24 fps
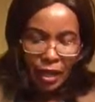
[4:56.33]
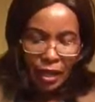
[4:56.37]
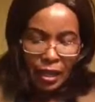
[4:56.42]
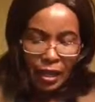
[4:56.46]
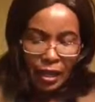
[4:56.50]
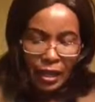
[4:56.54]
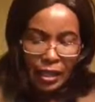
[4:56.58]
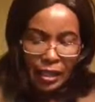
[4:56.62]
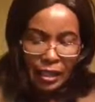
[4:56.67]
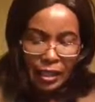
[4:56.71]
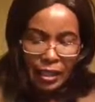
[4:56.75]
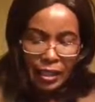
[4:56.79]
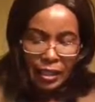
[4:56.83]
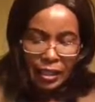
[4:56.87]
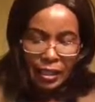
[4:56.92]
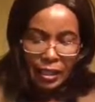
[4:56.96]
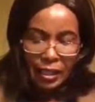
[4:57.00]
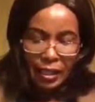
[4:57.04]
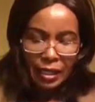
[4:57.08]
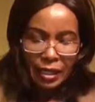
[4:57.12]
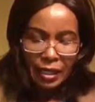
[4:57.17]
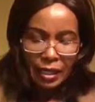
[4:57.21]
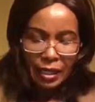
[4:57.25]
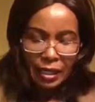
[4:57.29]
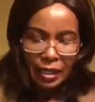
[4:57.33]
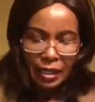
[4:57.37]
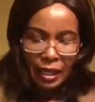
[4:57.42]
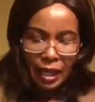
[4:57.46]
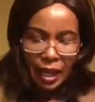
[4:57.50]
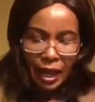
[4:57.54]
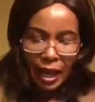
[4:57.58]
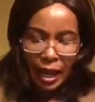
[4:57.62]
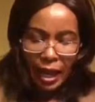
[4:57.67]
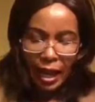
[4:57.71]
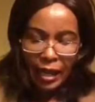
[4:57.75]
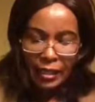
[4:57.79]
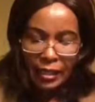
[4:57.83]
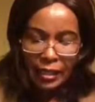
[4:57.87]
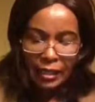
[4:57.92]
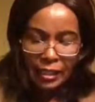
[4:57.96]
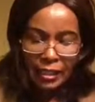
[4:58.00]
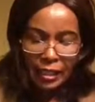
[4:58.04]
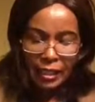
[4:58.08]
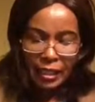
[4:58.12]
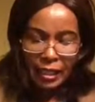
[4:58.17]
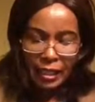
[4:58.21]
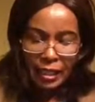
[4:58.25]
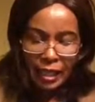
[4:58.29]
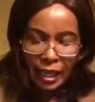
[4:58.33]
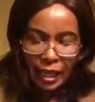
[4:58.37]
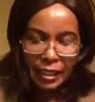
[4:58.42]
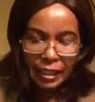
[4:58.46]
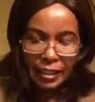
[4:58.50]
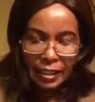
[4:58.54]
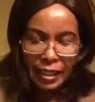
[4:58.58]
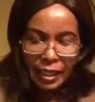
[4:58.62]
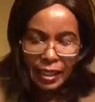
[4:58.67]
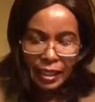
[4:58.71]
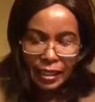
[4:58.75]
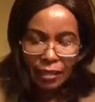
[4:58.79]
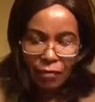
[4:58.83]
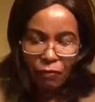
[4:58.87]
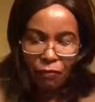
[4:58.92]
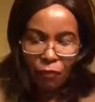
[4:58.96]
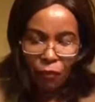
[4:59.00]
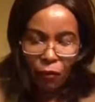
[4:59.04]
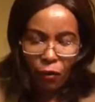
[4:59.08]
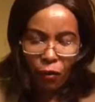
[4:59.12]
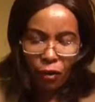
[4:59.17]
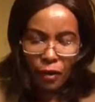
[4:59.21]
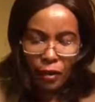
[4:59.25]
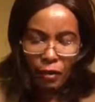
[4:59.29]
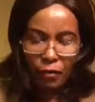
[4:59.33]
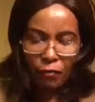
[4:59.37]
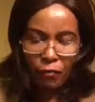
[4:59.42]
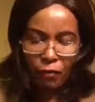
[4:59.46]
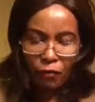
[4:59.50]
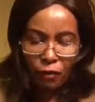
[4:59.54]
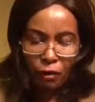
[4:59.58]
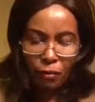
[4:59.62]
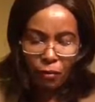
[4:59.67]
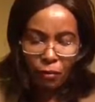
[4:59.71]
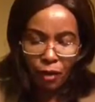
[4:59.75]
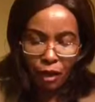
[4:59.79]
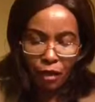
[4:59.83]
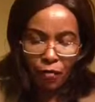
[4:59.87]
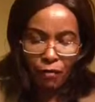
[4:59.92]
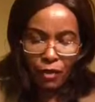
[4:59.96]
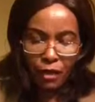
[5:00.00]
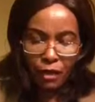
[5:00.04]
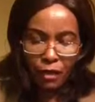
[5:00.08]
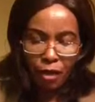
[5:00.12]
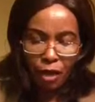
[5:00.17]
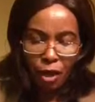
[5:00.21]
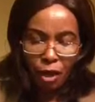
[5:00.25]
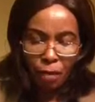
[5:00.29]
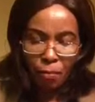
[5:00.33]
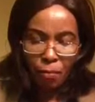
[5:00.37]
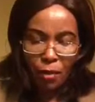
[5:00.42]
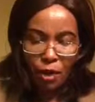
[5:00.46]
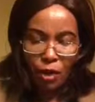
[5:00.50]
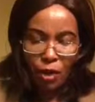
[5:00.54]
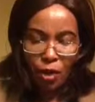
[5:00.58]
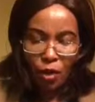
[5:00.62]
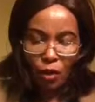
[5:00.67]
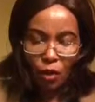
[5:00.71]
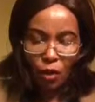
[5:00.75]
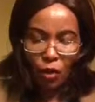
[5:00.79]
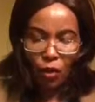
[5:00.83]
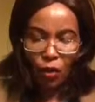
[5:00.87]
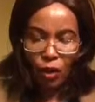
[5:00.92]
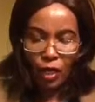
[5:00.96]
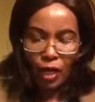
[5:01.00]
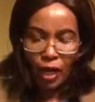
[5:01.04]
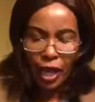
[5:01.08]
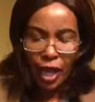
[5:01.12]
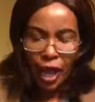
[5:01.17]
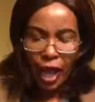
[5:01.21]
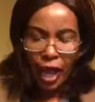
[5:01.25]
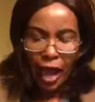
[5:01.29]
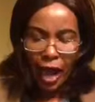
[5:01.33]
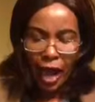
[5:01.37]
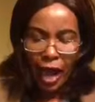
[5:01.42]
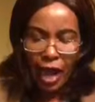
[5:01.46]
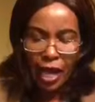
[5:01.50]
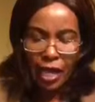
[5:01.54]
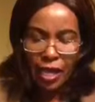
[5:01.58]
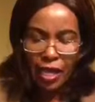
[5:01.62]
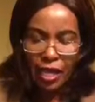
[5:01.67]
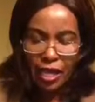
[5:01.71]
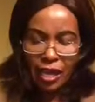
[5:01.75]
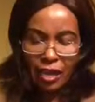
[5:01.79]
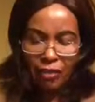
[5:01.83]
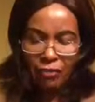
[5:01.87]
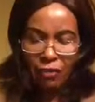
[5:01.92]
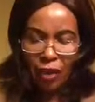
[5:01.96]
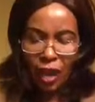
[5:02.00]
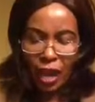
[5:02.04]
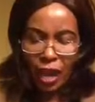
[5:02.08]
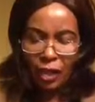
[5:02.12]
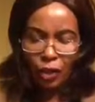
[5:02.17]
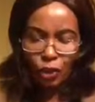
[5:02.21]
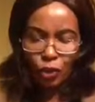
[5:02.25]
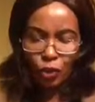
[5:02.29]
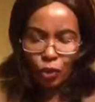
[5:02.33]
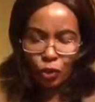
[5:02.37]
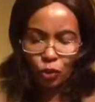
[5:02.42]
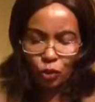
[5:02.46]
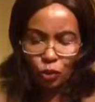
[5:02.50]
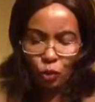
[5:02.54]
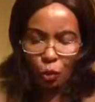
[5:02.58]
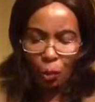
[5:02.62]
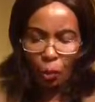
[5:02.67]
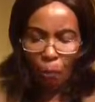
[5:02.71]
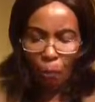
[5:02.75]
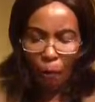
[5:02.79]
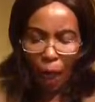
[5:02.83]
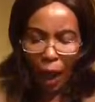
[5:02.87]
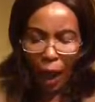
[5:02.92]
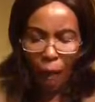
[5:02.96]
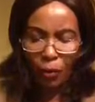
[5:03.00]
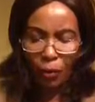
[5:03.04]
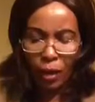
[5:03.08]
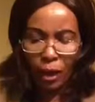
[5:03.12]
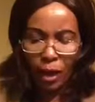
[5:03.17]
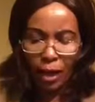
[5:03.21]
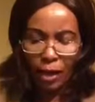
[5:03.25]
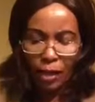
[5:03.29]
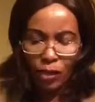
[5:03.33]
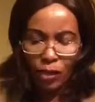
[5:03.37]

is as lightning fall from heaven. Behold, I give unto you power